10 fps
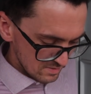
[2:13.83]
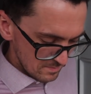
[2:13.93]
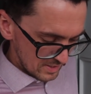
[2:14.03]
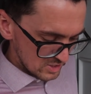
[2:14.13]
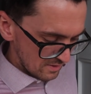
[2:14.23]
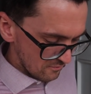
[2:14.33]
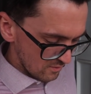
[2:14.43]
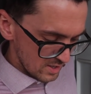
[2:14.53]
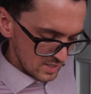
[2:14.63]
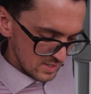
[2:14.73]
Match day
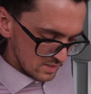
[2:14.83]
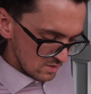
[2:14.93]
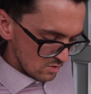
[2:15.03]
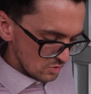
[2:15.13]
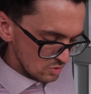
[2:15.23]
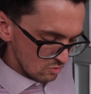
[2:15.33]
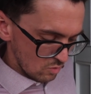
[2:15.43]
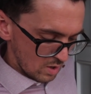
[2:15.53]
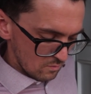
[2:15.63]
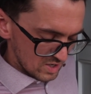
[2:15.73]
3,
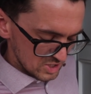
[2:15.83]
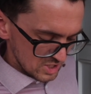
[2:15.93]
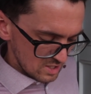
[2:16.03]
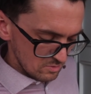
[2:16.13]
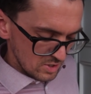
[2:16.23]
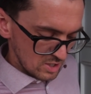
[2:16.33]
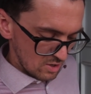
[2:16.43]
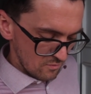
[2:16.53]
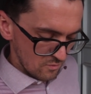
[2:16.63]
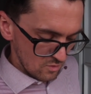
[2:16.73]
Uruguay, Russia. I'm going to
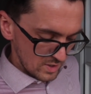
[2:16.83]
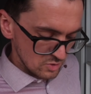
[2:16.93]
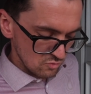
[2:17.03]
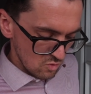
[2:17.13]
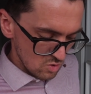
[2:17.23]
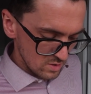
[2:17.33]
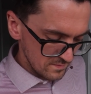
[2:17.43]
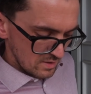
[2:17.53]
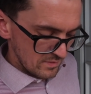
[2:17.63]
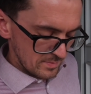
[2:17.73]
go for a draw. I
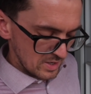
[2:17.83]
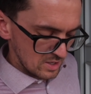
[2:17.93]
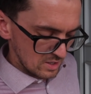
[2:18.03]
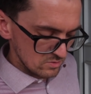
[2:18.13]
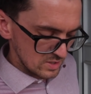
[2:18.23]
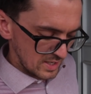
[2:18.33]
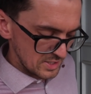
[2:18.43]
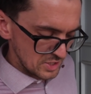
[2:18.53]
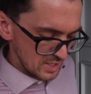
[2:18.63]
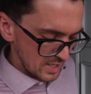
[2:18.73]
think it'll be a close,
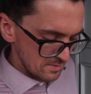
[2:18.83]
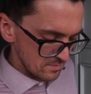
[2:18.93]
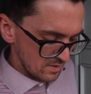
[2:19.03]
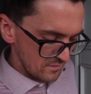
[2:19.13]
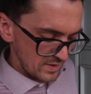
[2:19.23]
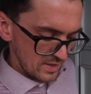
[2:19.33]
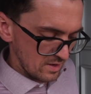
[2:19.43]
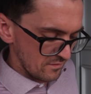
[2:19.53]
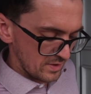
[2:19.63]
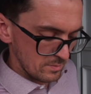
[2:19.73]
cagey game. I think
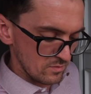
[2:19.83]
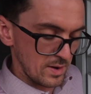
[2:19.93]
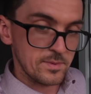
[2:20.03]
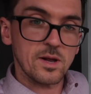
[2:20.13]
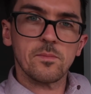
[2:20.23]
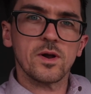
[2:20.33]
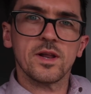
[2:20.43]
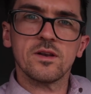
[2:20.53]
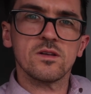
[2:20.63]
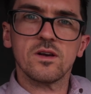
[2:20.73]
it'll be wrapped up by
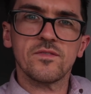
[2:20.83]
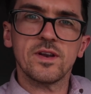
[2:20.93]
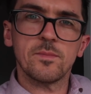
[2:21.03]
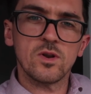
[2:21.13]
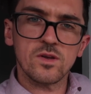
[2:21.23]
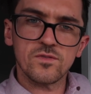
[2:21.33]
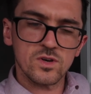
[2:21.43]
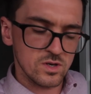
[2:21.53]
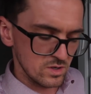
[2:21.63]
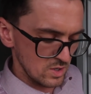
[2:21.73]
then. I think they'll be looking
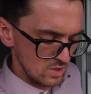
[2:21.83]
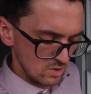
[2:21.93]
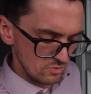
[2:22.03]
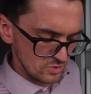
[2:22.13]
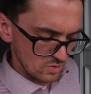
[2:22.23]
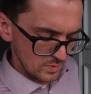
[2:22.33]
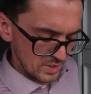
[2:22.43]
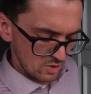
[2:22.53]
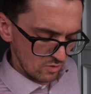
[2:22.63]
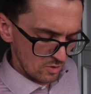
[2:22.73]
for who's going to win
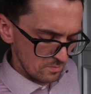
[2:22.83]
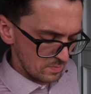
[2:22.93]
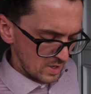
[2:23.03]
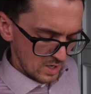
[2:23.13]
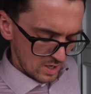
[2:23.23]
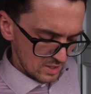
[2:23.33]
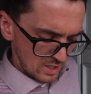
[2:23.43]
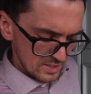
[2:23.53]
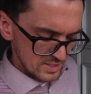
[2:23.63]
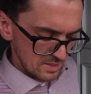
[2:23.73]
the group, but I
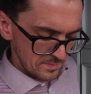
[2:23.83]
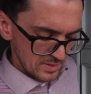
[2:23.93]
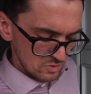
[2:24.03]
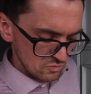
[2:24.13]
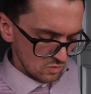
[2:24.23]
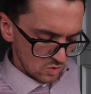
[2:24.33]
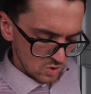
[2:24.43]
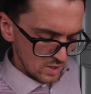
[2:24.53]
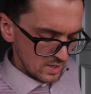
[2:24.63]
can only see it being a draw.